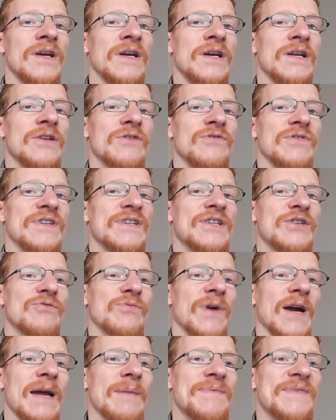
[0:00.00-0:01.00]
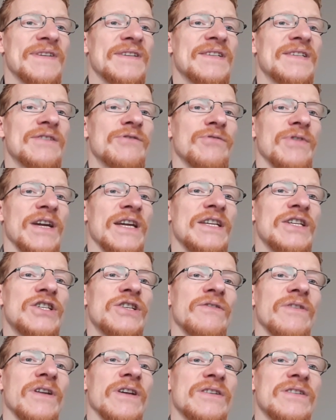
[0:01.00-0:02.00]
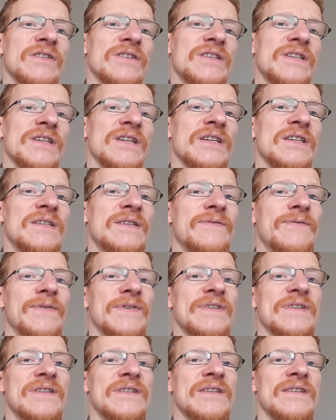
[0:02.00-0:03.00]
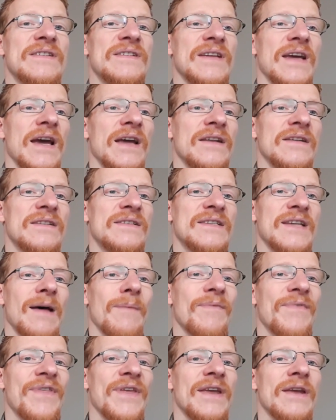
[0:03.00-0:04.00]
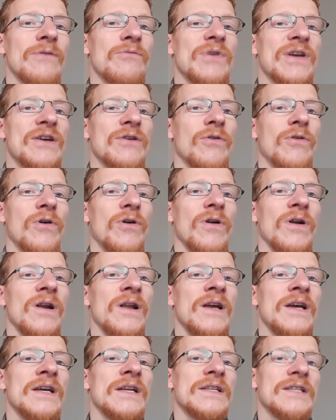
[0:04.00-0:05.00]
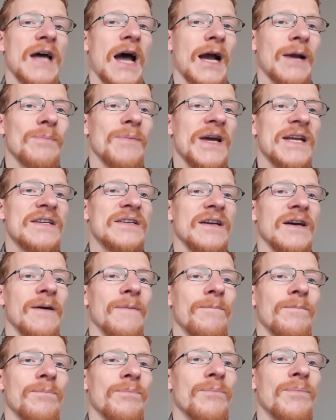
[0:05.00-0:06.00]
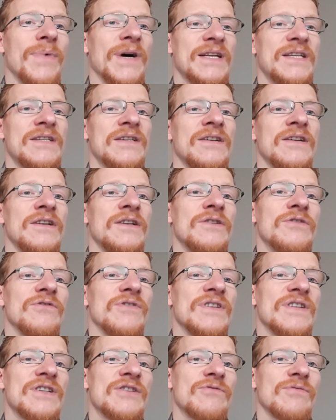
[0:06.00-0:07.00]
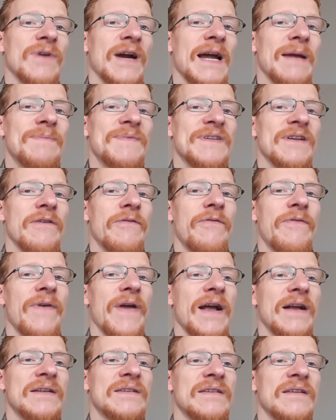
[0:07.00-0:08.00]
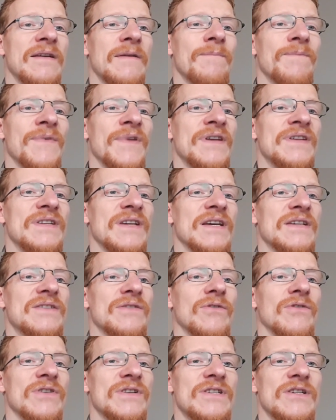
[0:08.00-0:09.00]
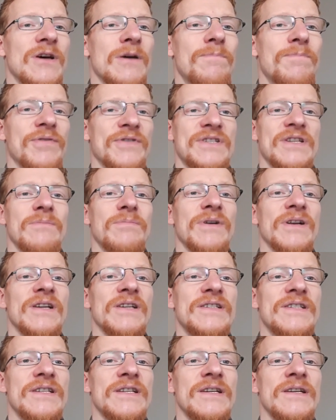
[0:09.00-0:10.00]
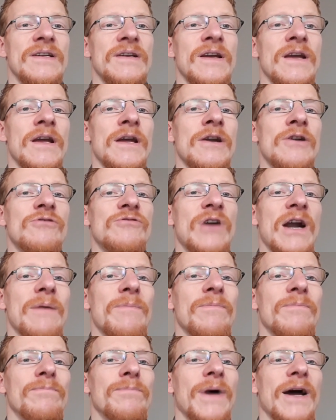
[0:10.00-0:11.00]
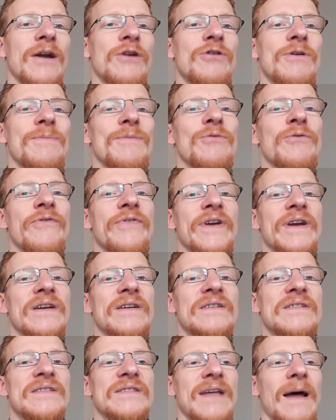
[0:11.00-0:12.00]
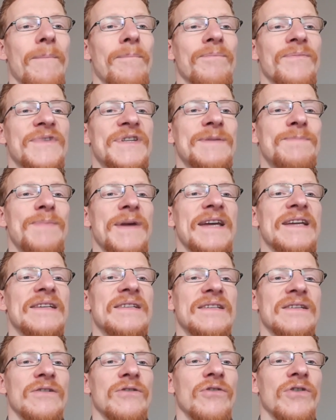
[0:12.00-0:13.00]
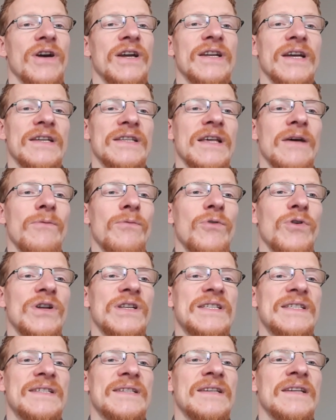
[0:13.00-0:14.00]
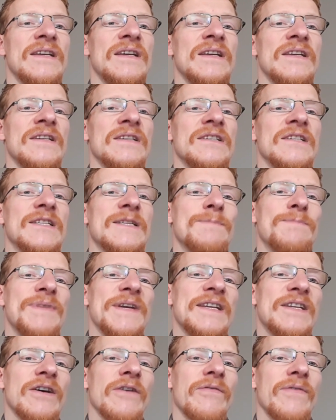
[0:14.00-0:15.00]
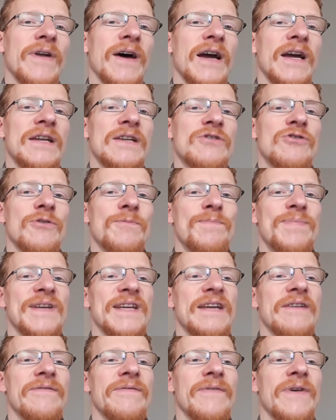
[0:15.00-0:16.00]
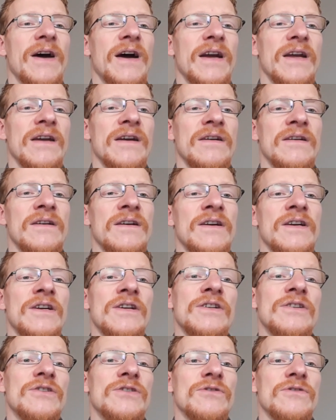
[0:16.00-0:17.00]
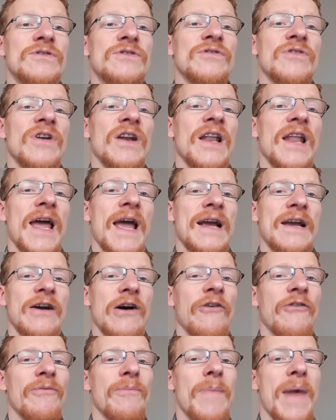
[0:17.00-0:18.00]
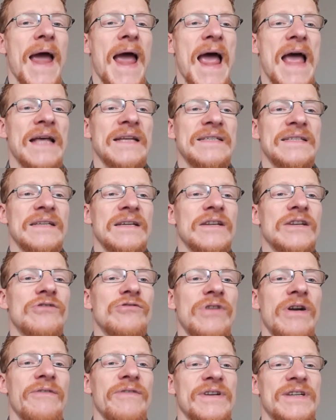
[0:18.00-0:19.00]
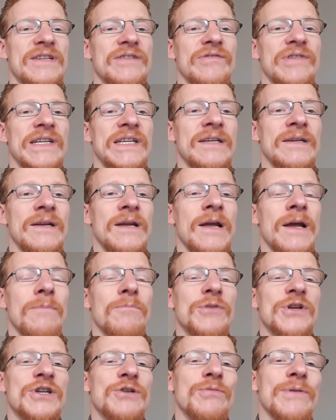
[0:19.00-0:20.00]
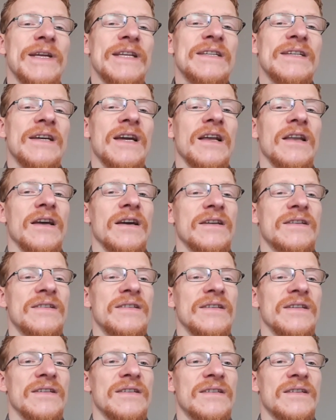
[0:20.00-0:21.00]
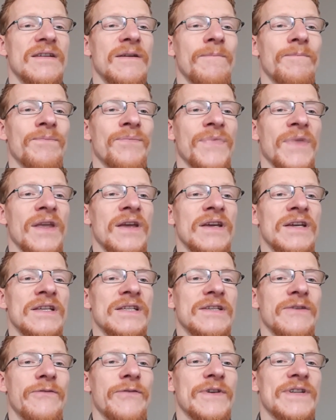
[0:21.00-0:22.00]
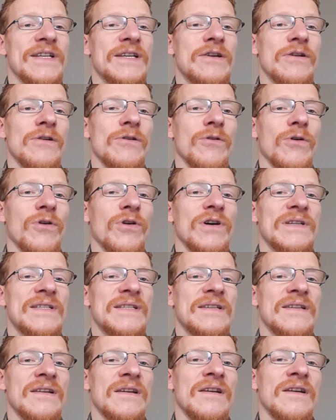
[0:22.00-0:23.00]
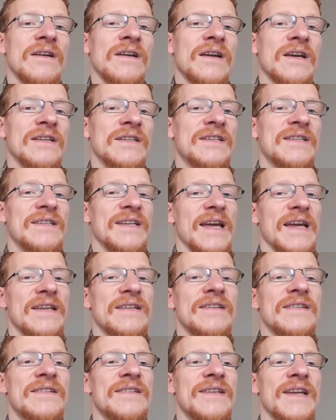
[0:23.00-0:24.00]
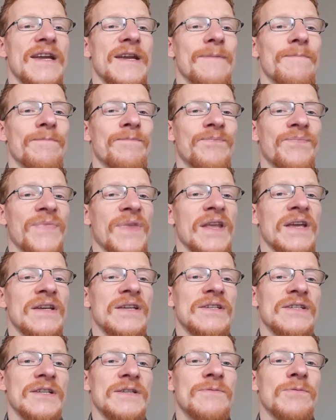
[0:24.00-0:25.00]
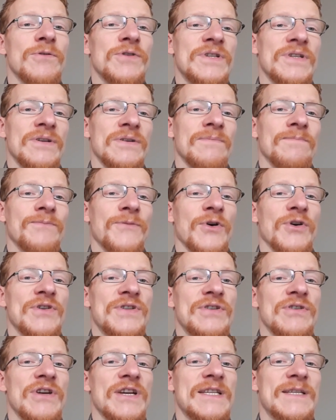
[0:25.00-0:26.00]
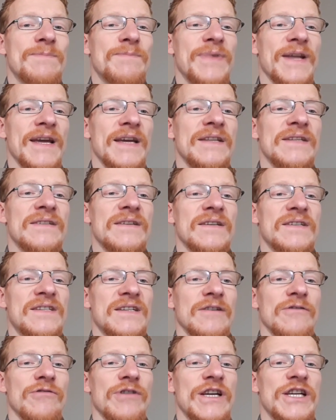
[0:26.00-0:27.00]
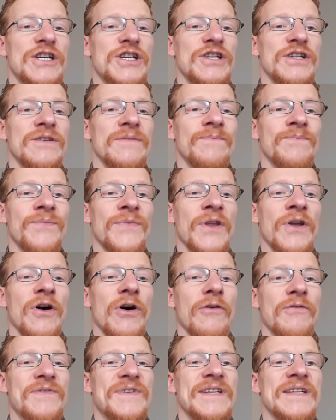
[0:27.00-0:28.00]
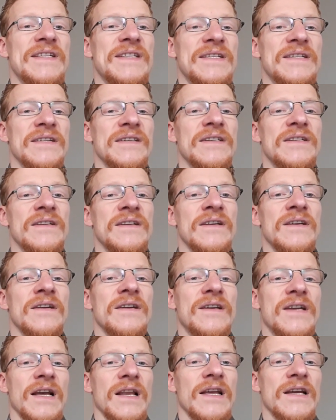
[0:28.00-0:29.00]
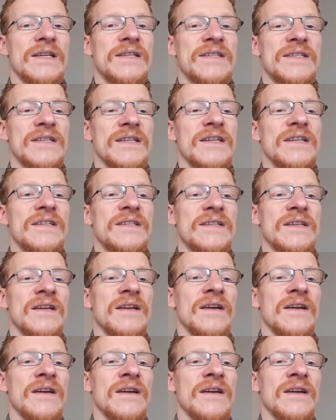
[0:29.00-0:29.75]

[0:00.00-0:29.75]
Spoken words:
To describe the strange velocities, physicists added something we call dark matter. But to describe the effect, there's also a possibility by removing some space, or in other words, the speed of light could be even higher due to a lack of mass and gravity between the galaxies. The physical laws can stay the same. This would also explain the acceleration of distant galaxies